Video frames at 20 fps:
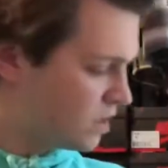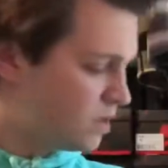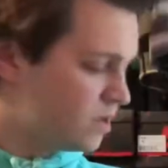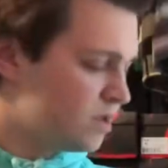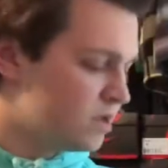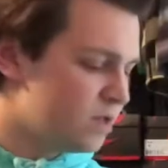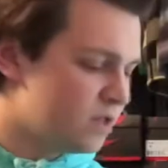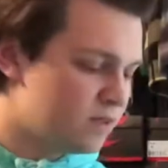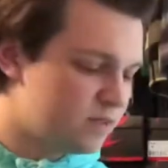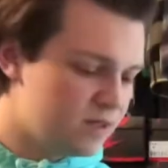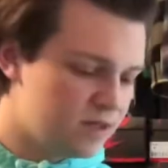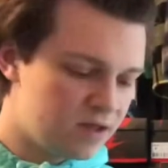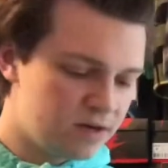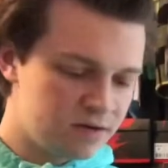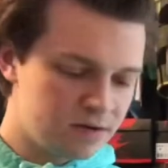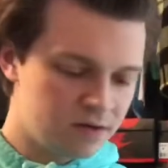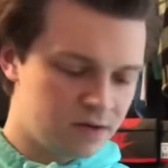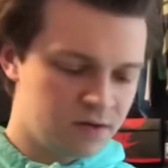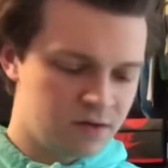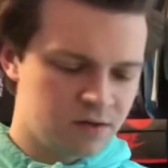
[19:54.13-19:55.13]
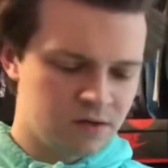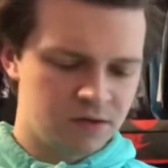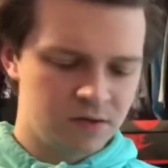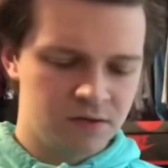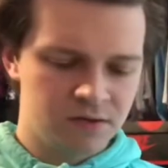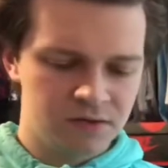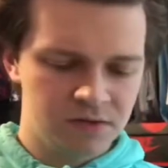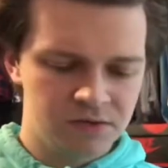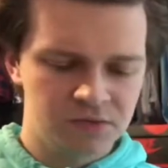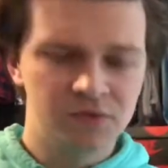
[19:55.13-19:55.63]
And then
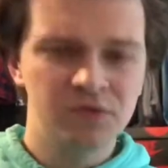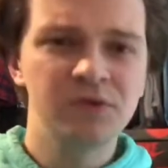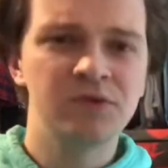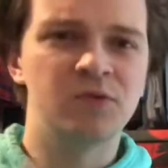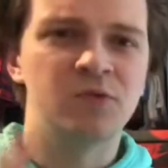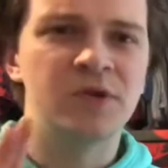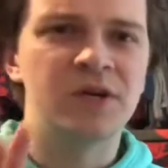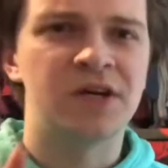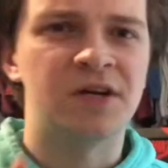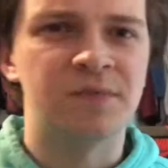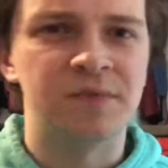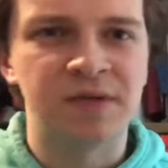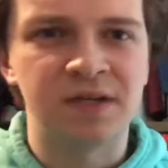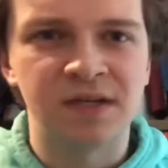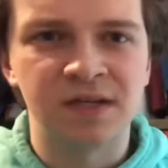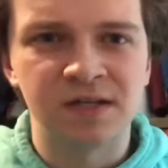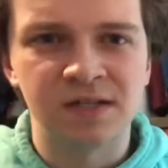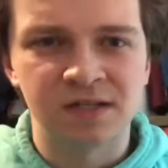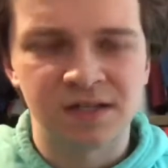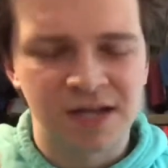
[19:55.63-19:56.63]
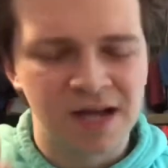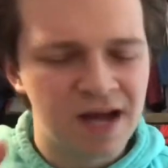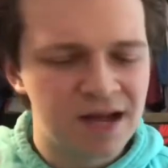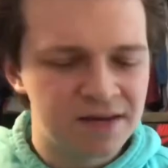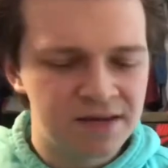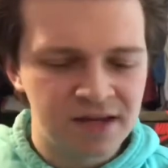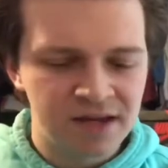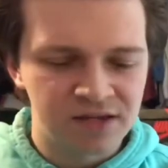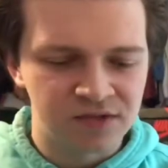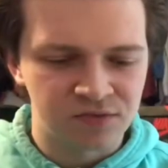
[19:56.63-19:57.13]
it was really weird because
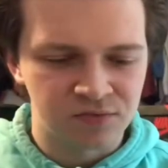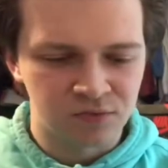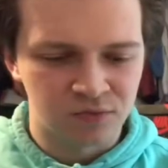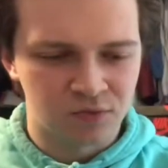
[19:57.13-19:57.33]
Kanye's